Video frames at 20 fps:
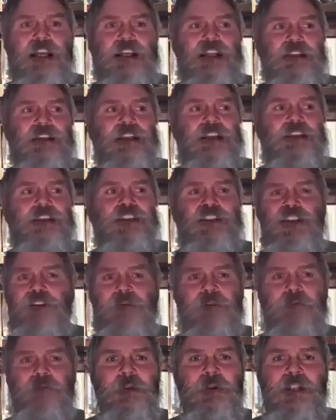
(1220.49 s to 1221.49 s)
And, and,
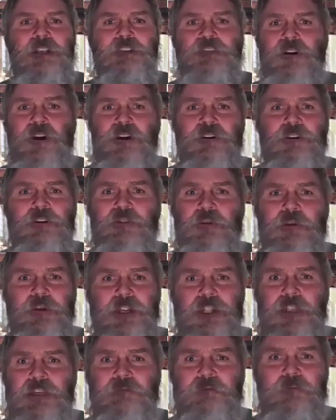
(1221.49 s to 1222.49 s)
and, and human
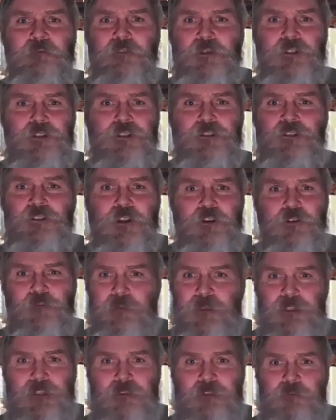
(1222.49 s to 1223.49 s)
beings aren't created for
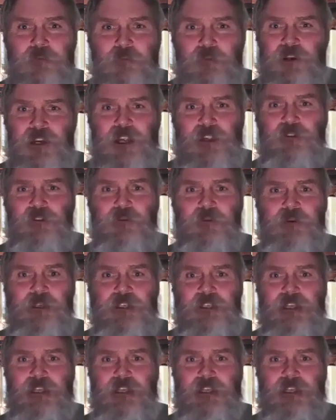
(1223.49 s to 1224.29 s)
utopia.